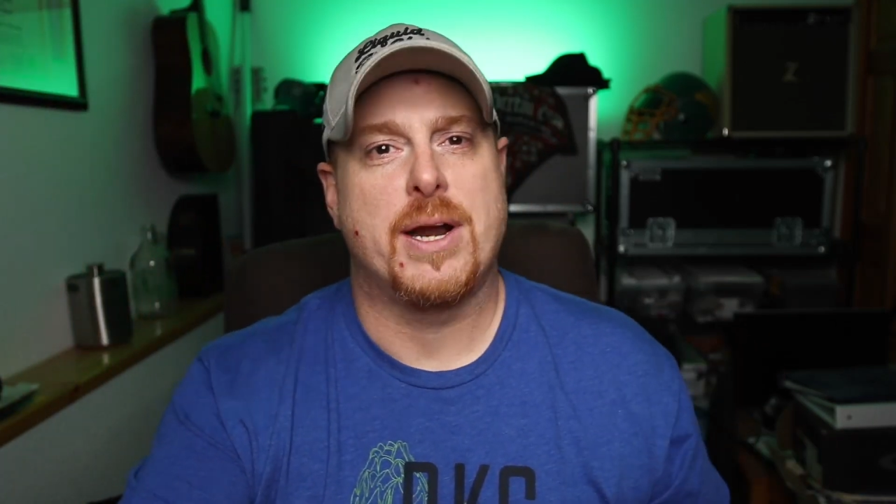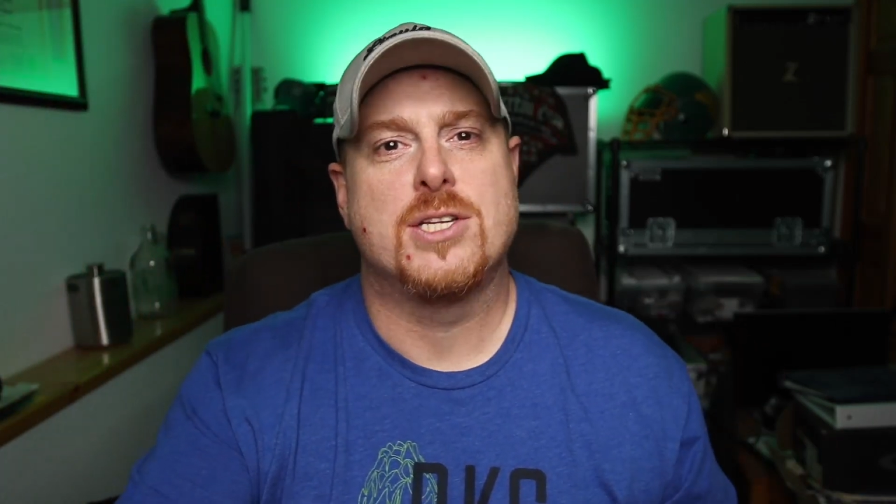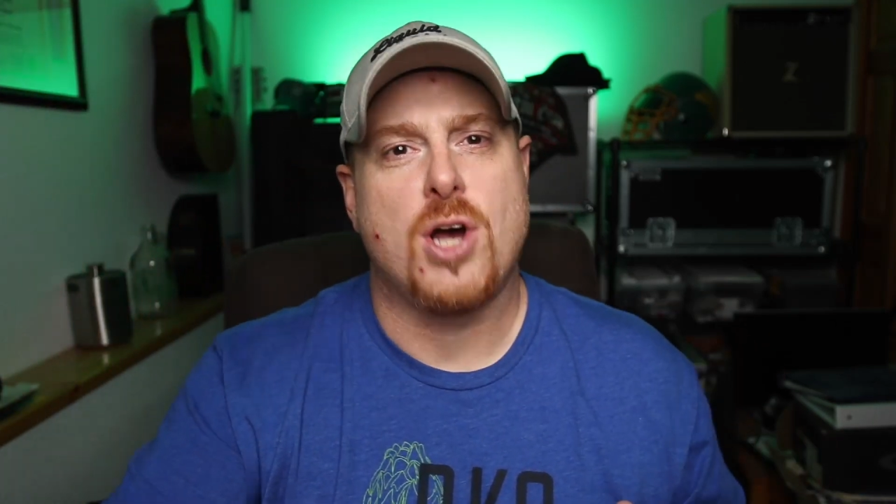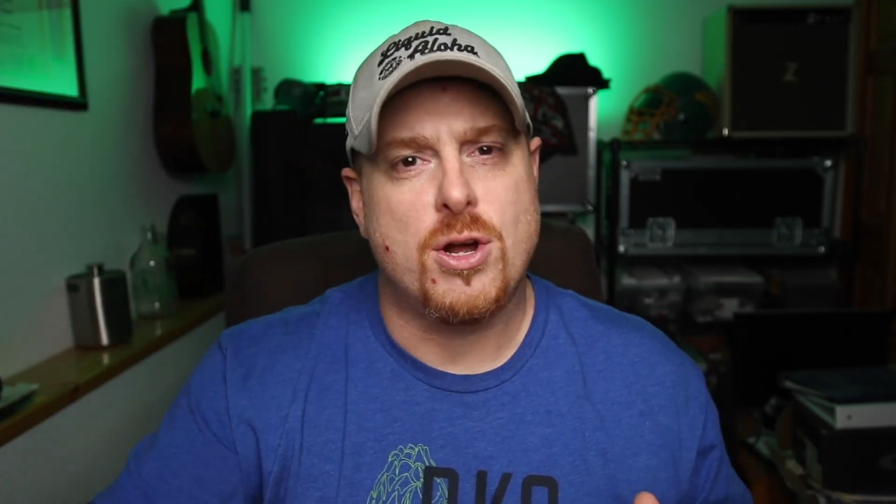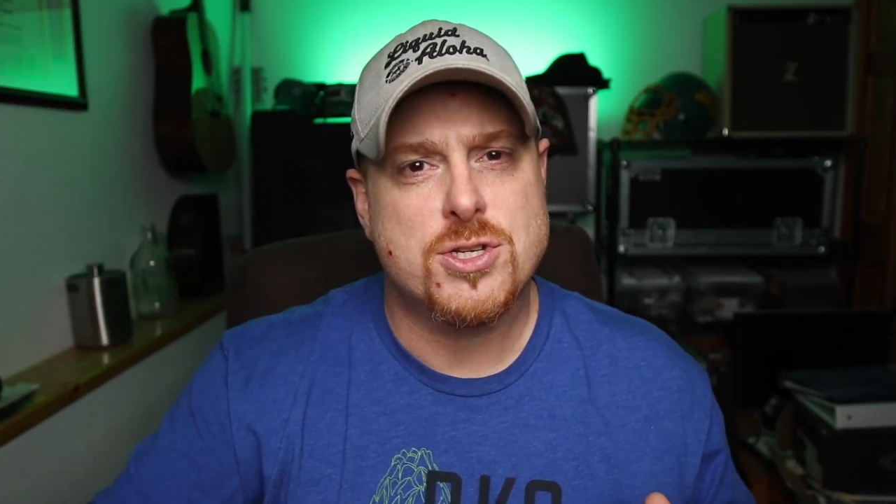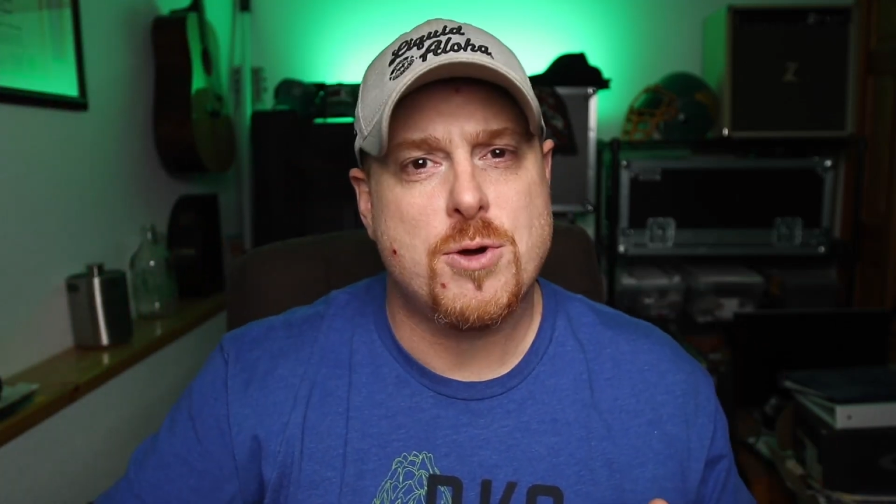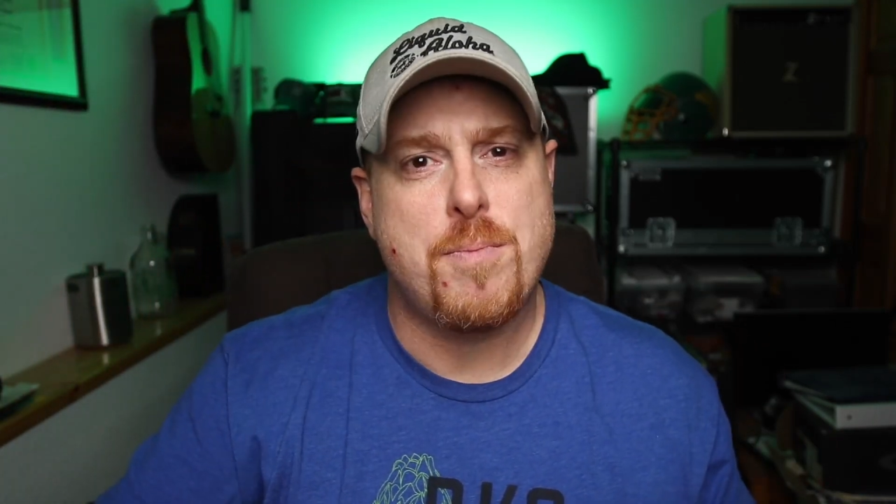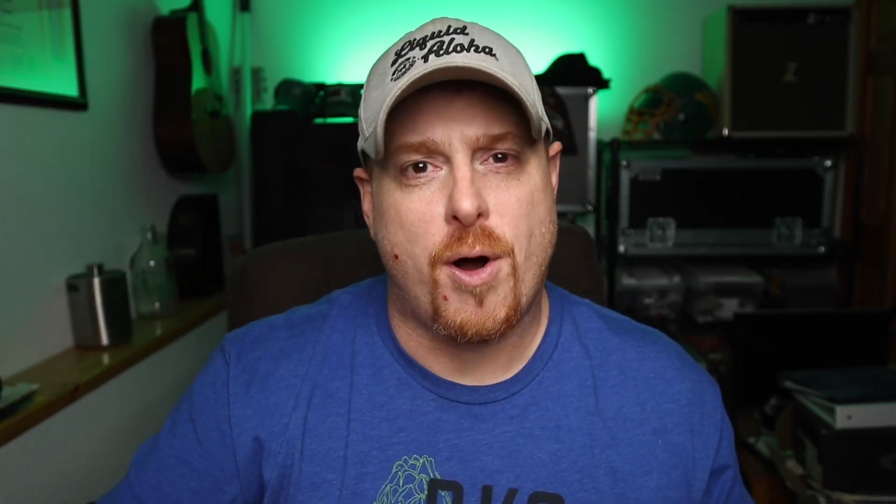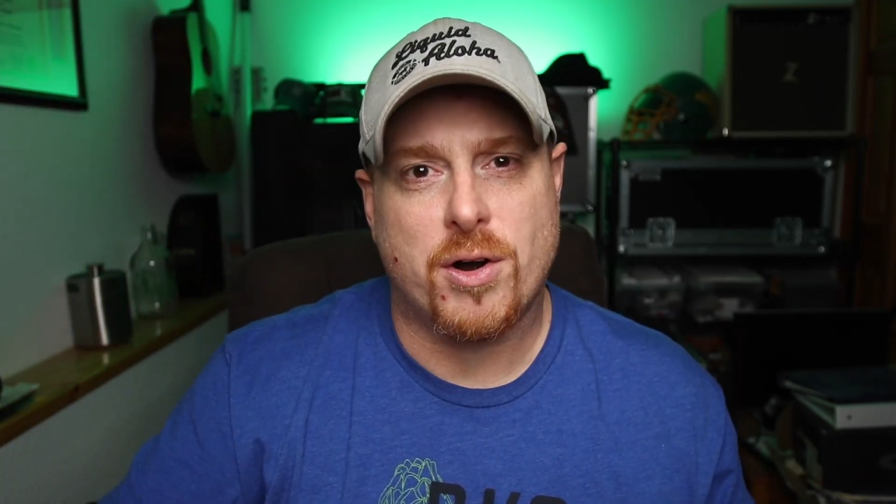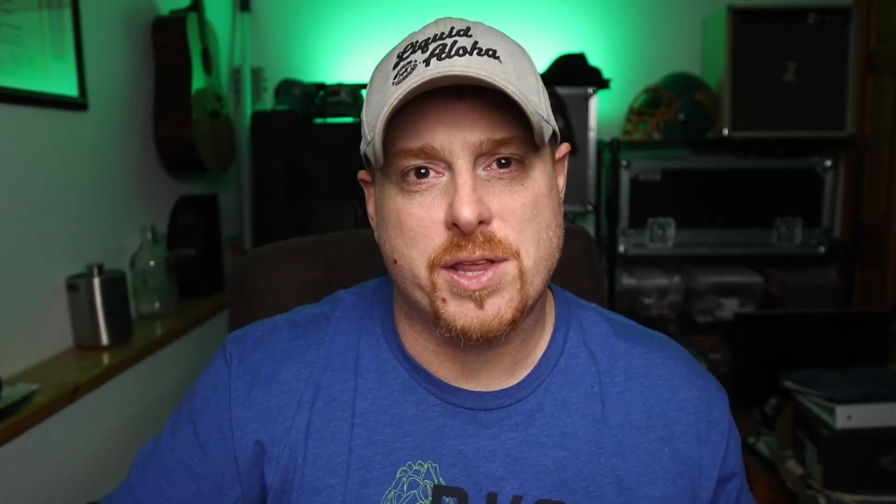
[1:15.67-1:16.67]
but it's also
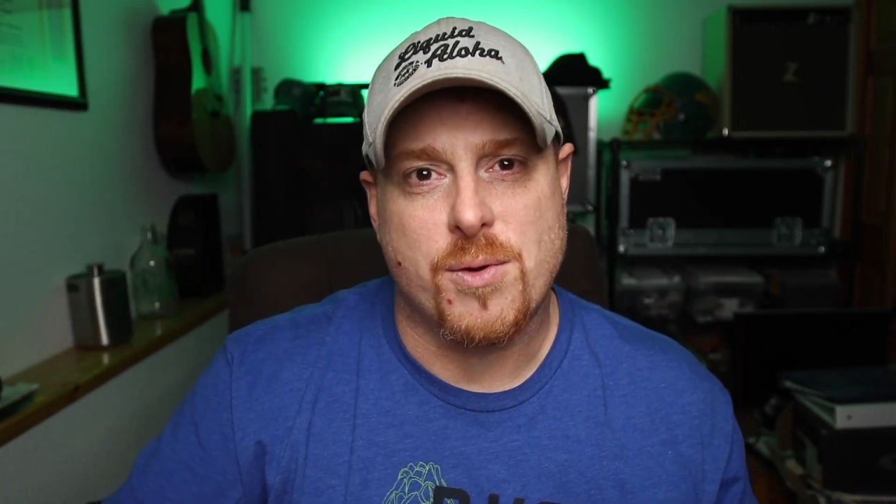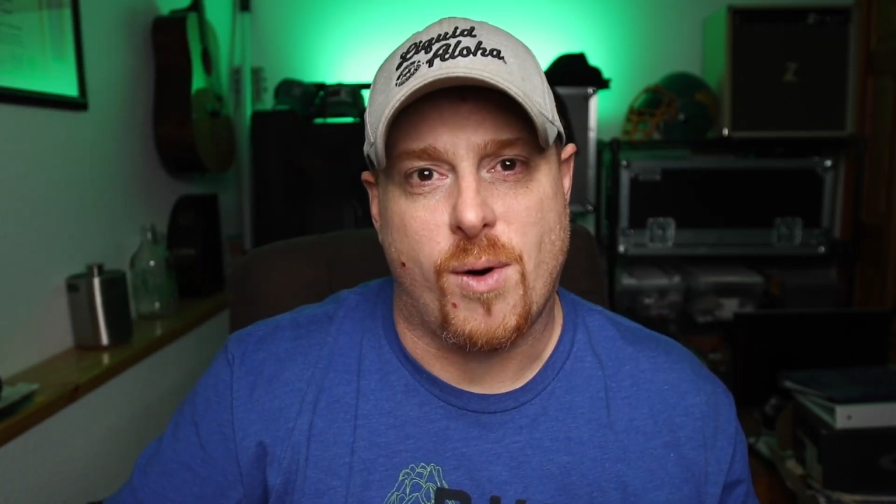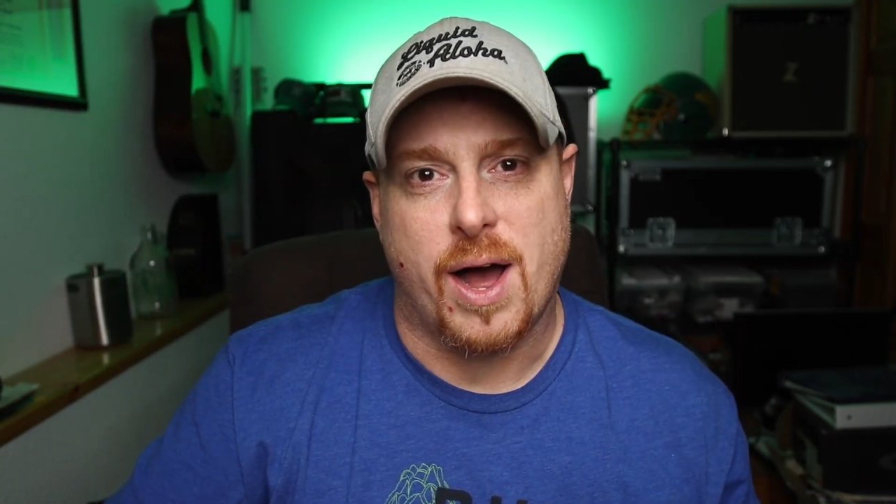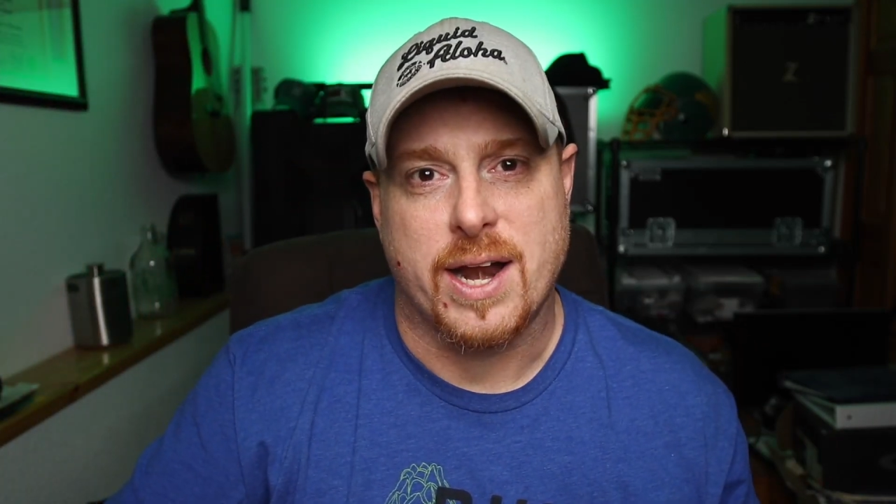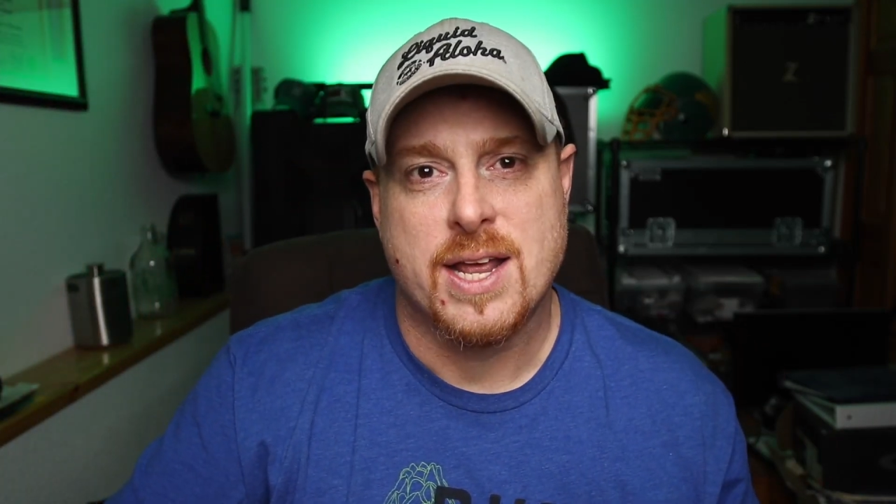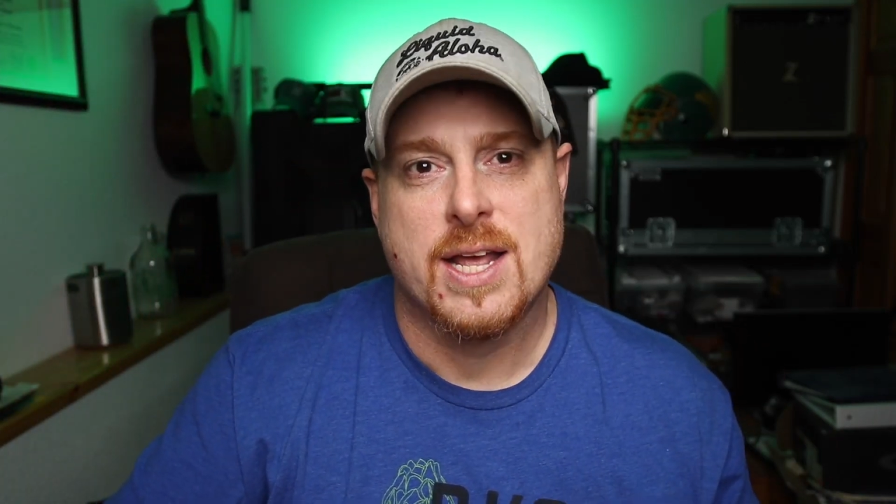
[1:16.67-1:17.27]
barley wine